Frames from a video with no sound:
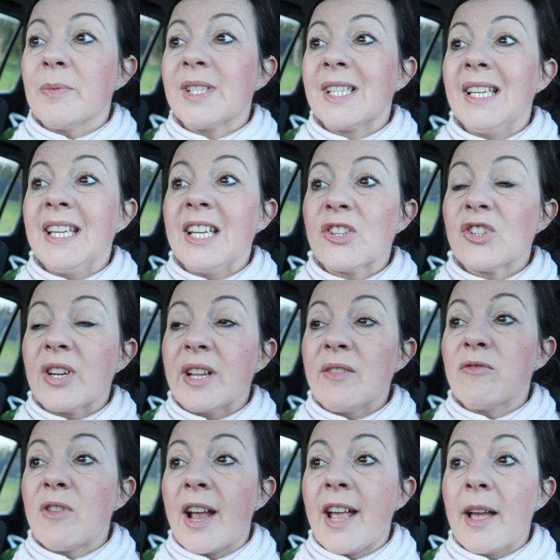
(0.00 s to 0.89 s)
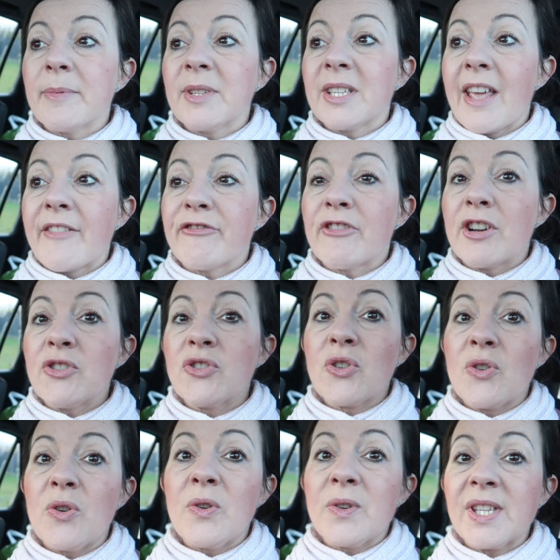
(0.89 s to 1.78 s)
was literally right up to their front
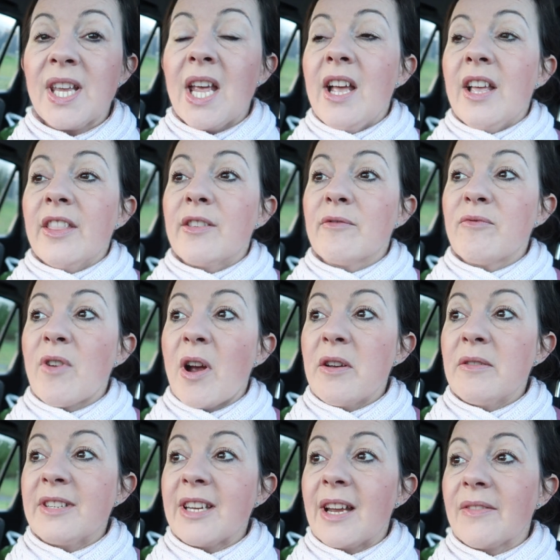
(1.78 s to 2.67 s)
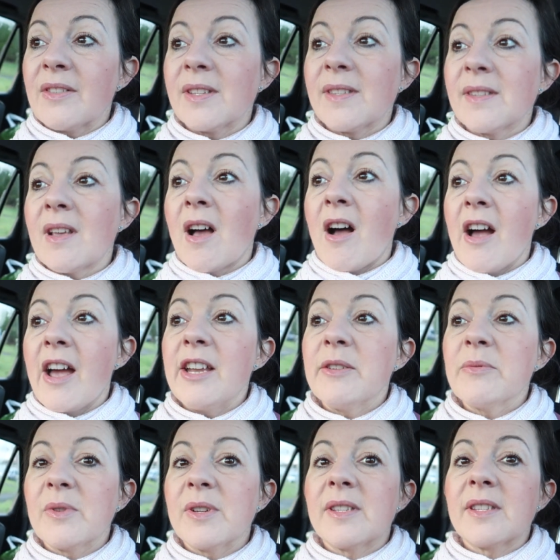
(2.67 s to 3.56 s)
doors the road down the
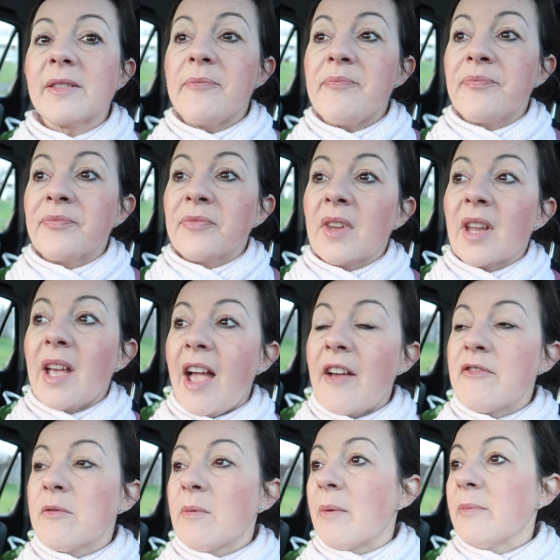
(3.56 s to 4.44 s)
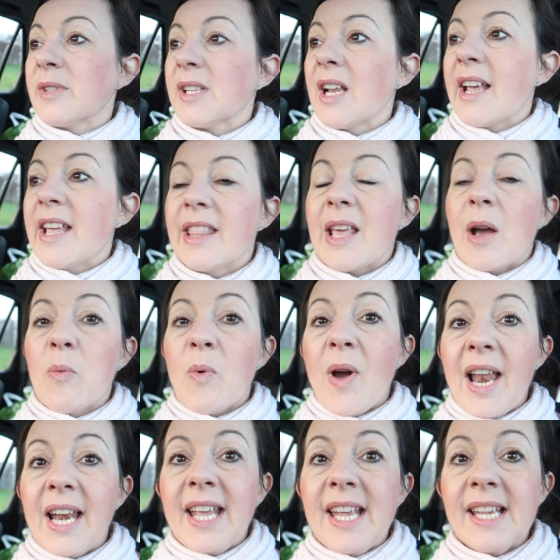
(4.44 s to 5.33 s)
side was everyone was like in their
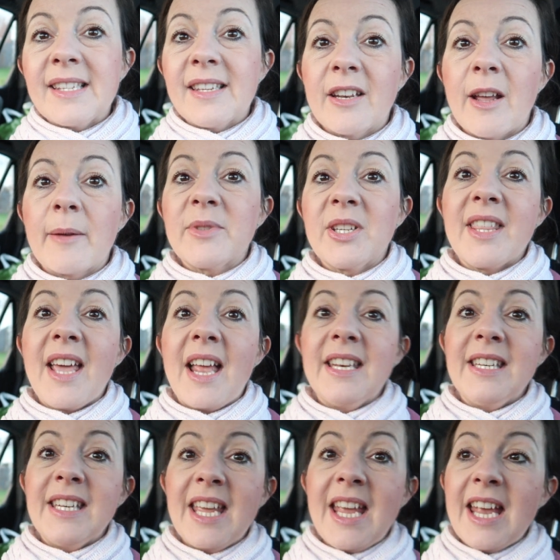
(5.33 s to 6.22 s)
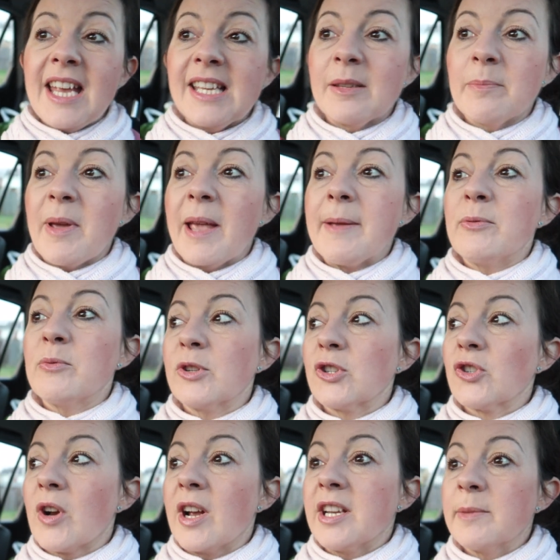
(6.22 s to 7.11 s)
wellies and up to their knees and people
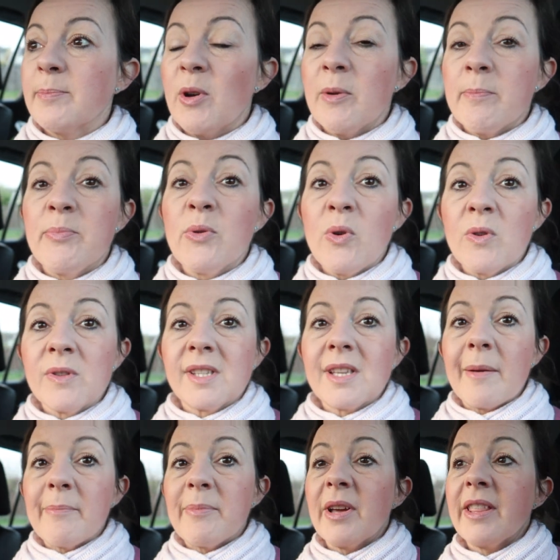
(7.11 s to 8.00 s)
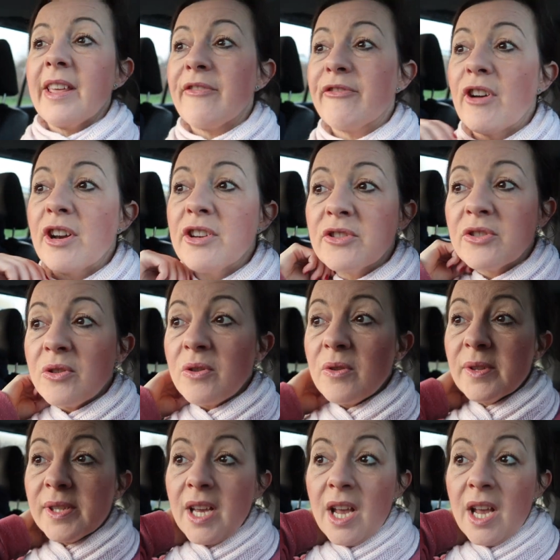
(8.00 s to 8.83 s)
were trying to put boards up by their front doors.